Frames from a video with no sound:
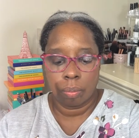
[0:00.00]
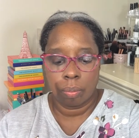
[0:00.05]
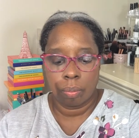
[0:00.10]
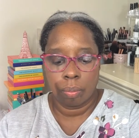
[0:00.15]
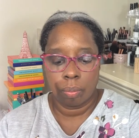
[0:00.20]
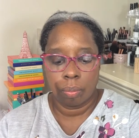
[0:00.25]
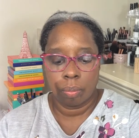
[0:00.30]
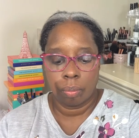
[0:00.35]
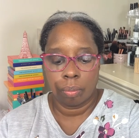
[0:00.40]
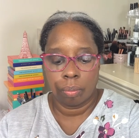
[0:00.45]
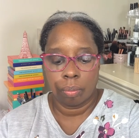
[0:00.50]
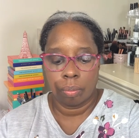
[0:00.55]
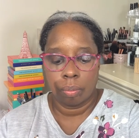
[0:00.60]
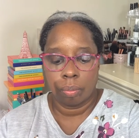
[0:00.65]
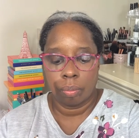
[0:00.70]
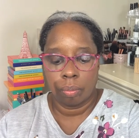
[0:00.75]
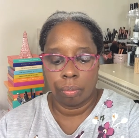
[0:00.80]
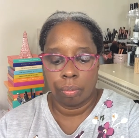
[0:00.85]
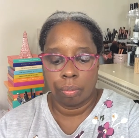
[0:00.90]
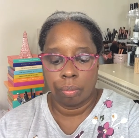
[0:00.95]

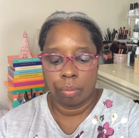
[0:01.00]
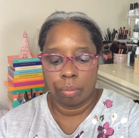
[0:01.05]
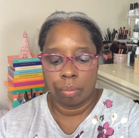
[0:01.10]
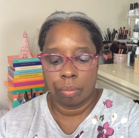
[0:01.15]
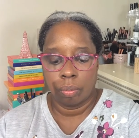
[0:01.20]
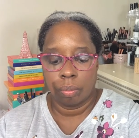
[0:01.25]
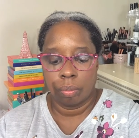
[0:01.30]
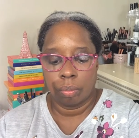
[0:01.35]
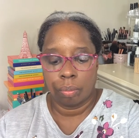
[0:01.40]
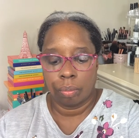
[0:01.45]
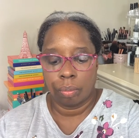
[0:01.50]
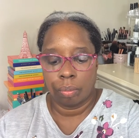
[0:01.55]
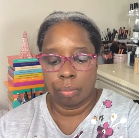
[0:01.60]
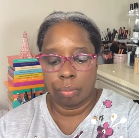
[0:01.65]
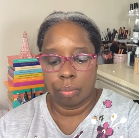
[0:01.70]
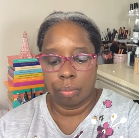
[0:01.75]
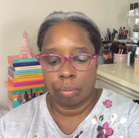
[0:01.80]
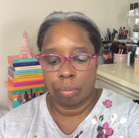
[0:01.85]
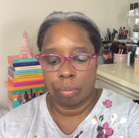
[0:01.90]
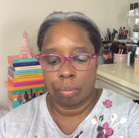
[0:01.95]

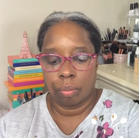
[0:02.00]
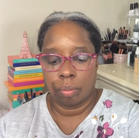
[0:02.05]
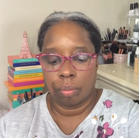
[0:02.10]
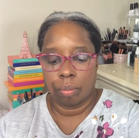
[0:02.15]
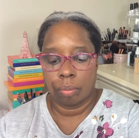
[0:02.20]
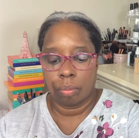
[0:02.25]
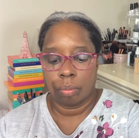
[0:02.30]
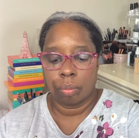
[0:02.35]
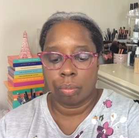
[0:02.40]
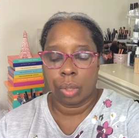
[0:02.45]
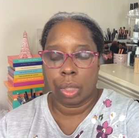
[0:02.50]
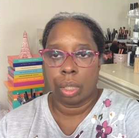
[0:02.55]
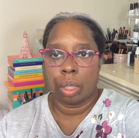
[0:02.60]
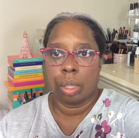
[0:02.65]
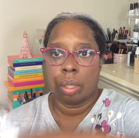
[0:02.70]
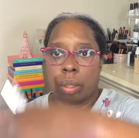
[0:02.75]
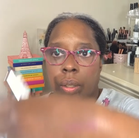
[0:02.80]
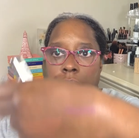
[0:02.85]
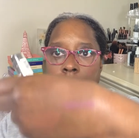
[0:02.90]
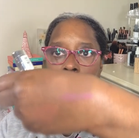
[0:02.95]

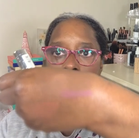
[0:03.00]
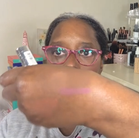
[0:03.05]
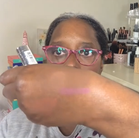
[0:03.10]
Nobody speaks.